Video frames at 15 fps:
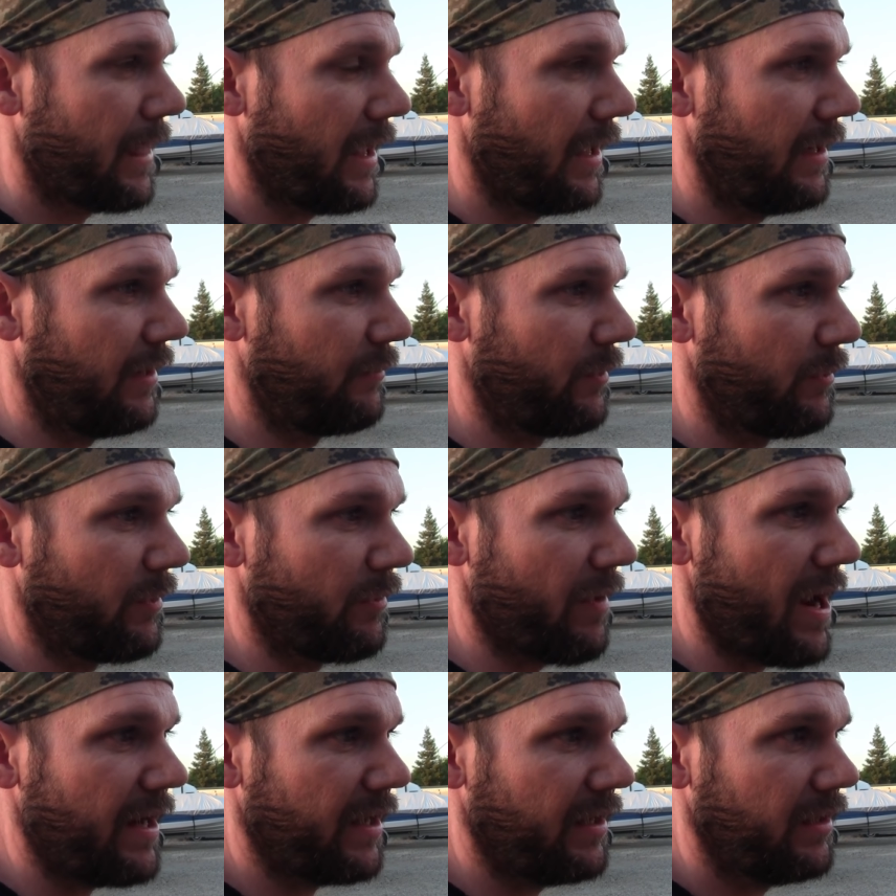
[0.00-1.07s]
And then when we're
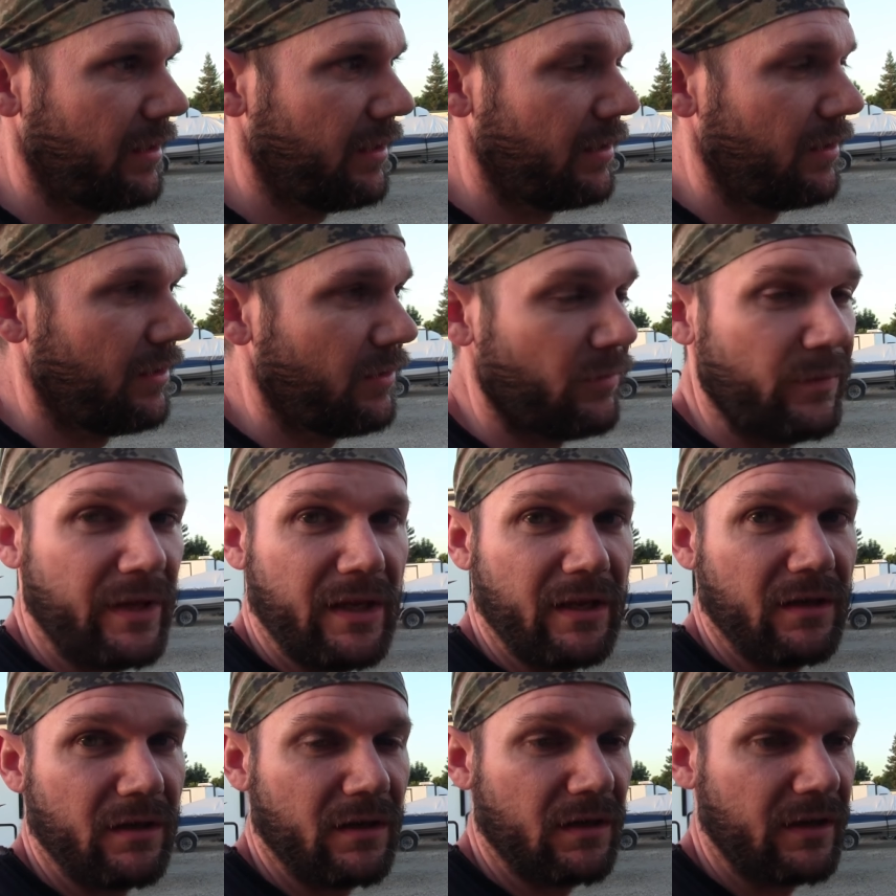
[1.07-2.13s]
ready, we
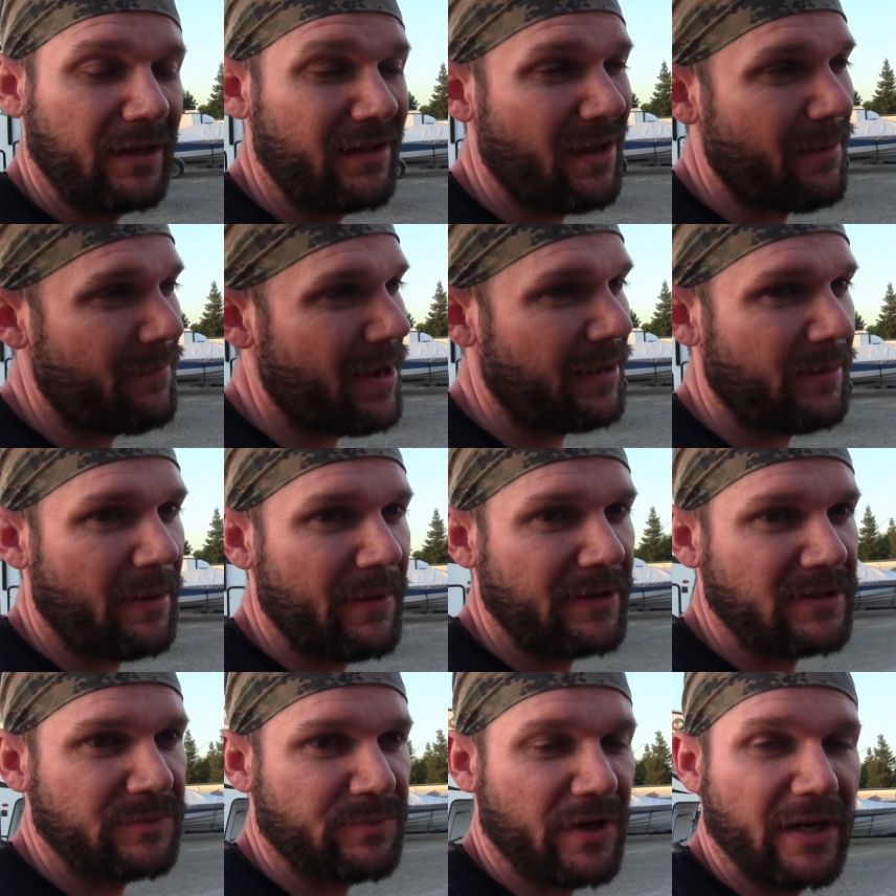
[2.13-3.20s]
can uh, either I might I
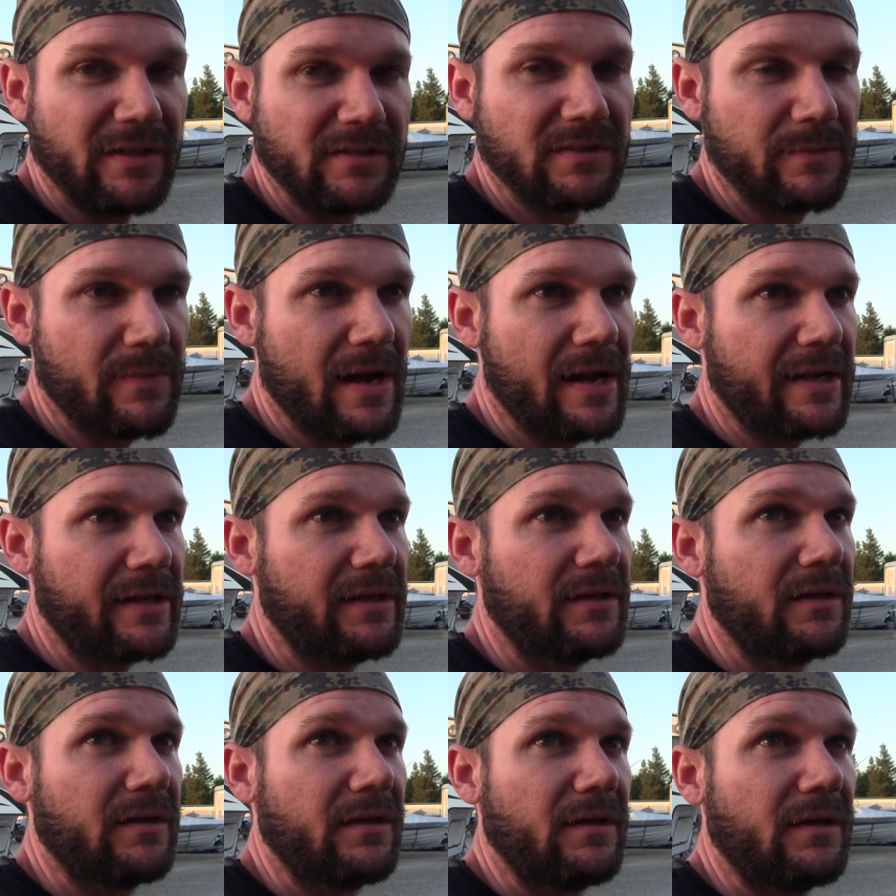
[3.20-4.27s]
might just bring it to somebody
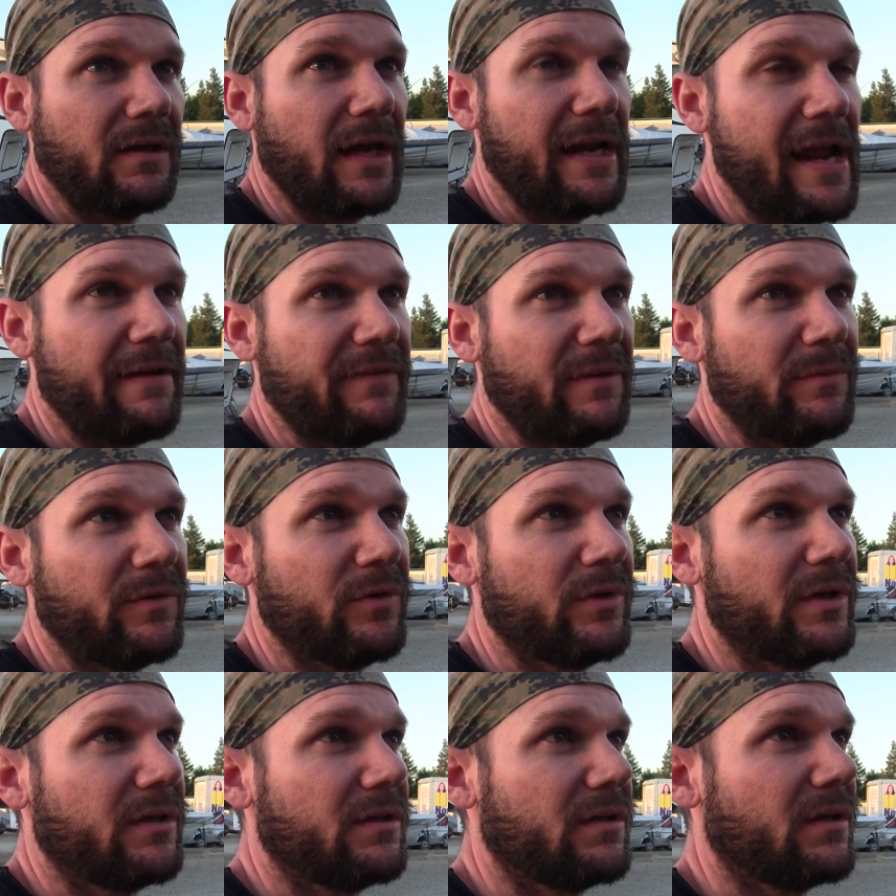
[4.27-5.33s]
and have them do
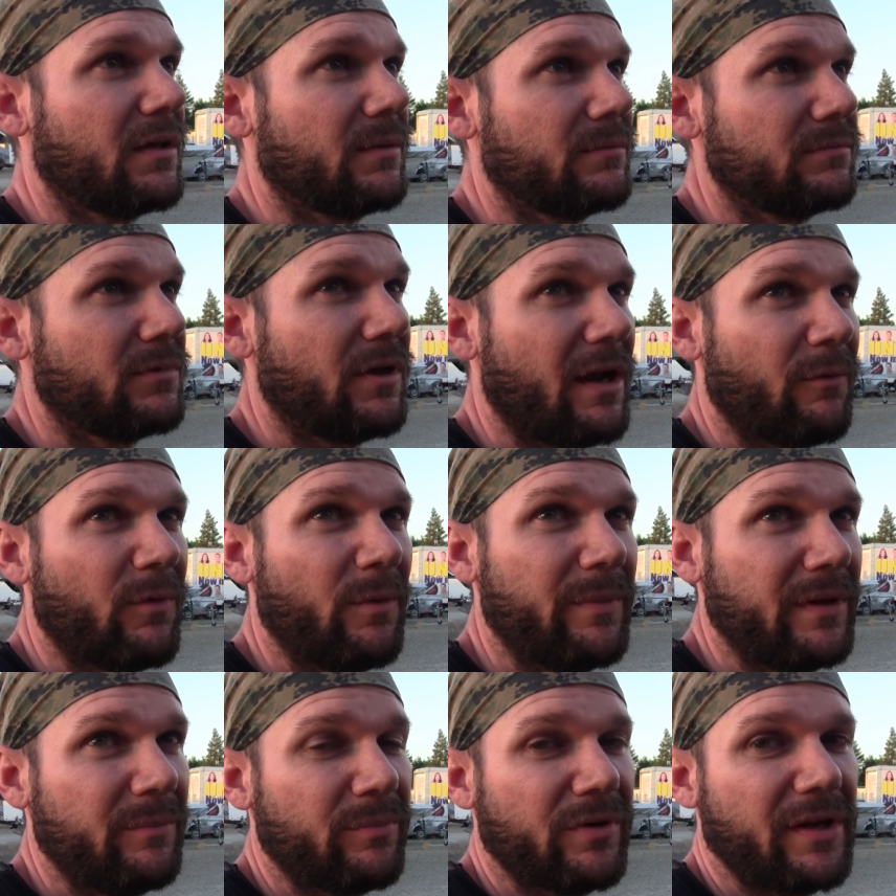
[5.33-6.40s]
it. Um, though that will
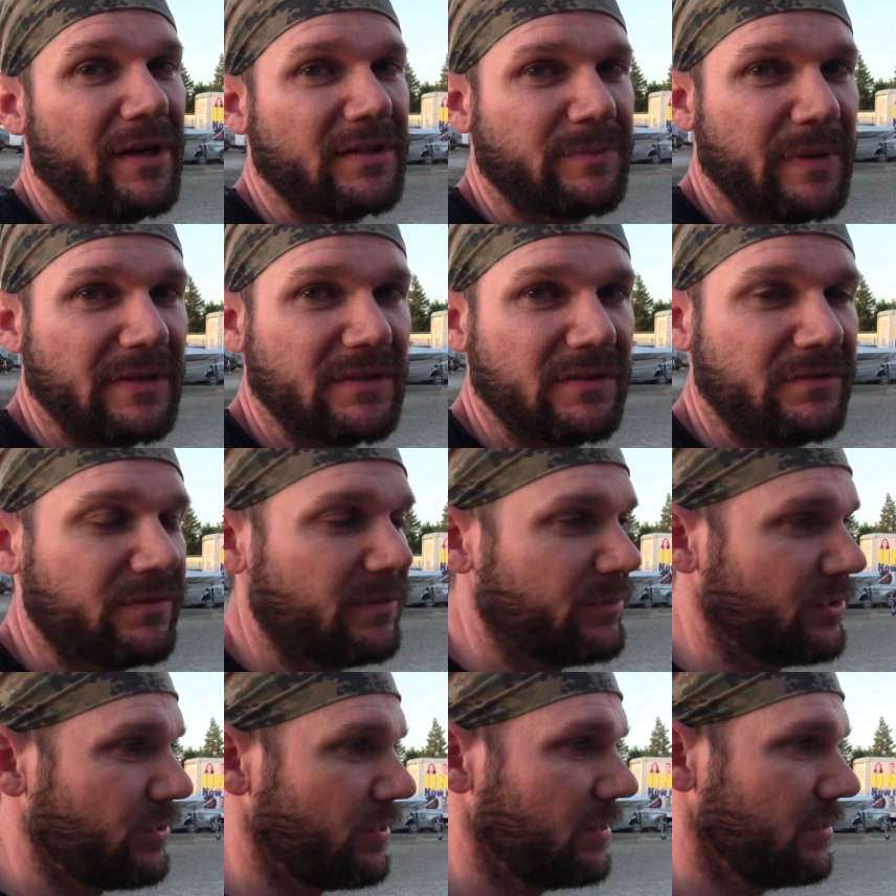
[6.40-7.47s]
be pretty expensive, I'm
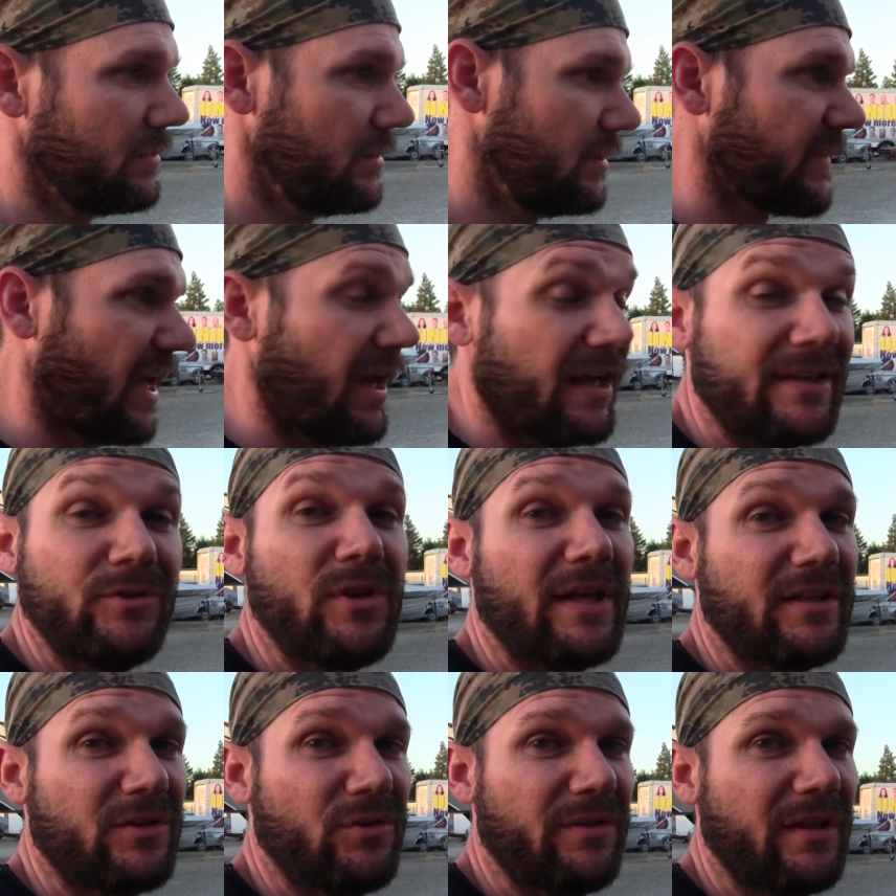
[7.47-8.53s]
sure. I do
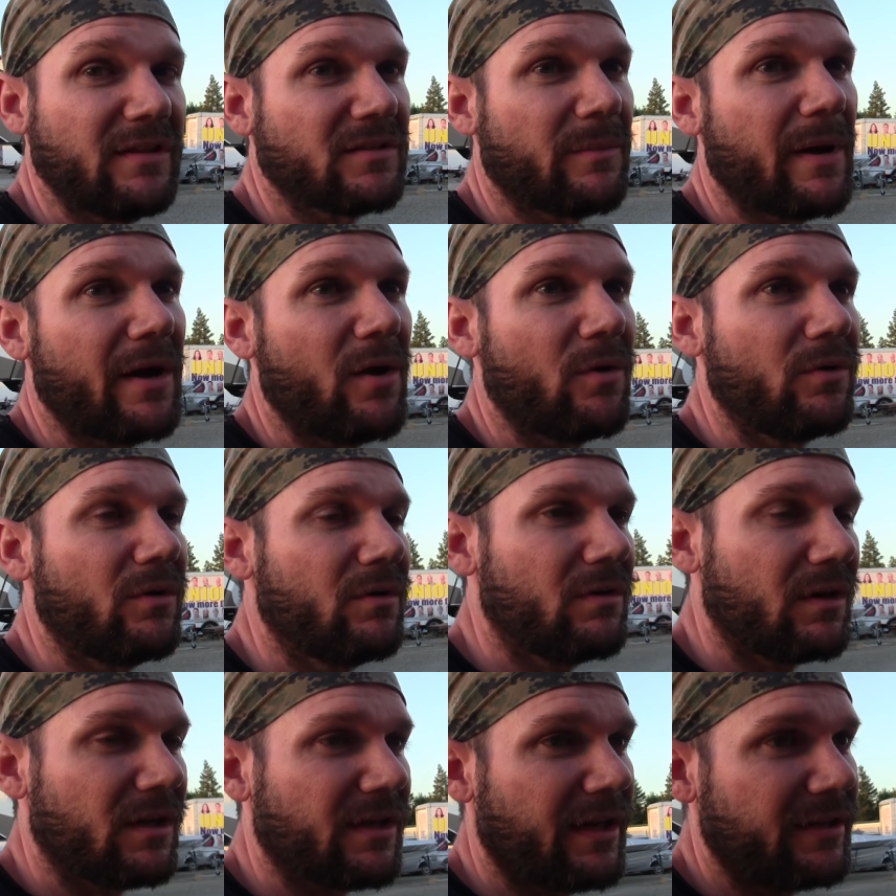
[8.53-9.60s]
like to do things on my own though.
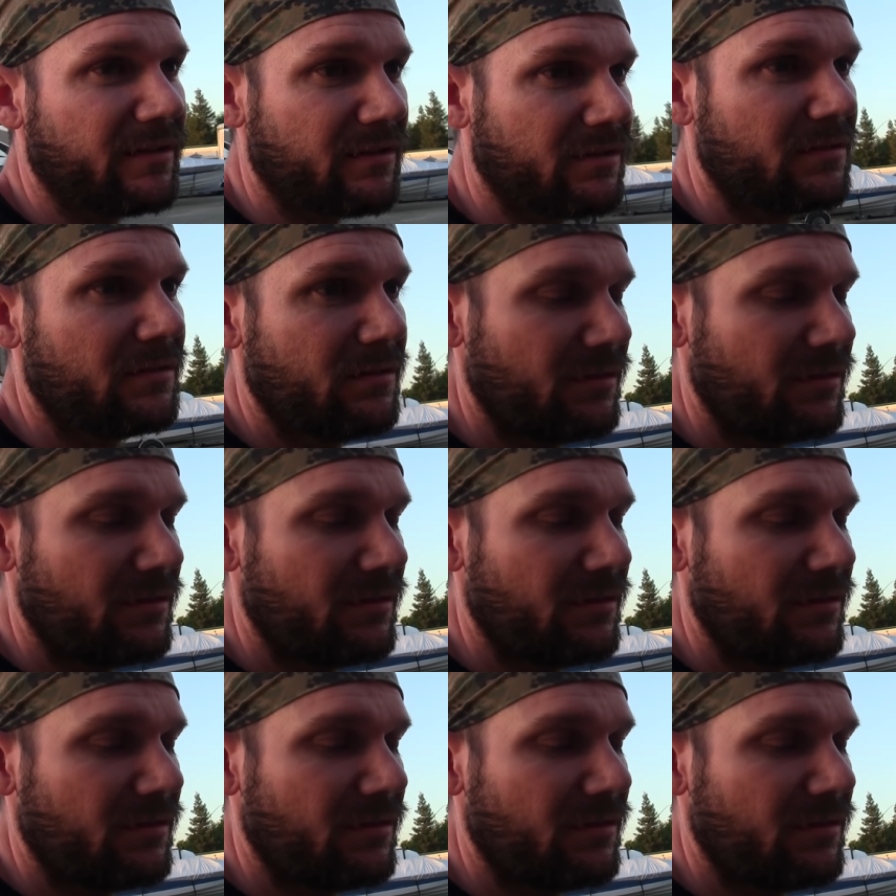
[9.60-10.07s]
I like to